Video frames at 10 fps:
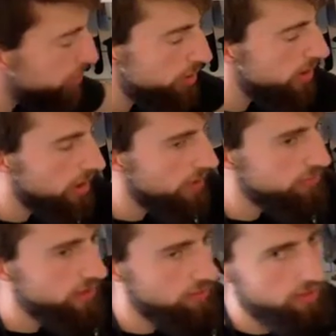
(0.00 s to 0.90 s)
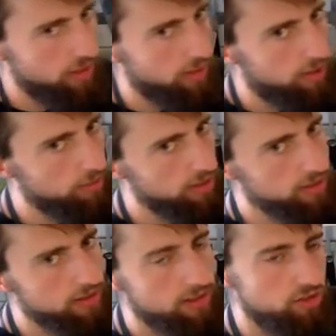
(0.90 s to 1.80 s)
put a lot of stuff in an
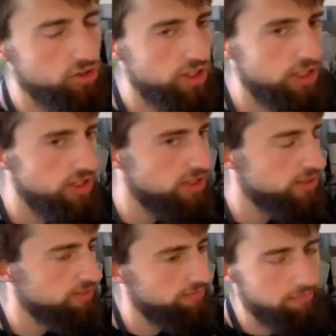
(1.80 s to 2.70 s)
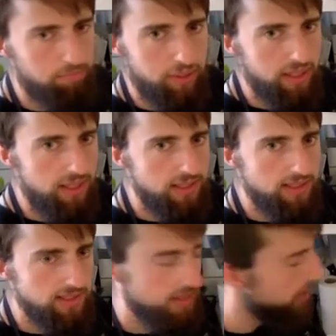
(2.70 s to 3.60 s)
omelette: cheese,
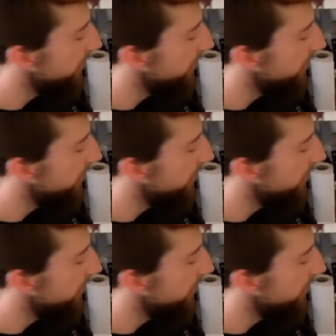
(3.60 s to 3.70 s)
peas,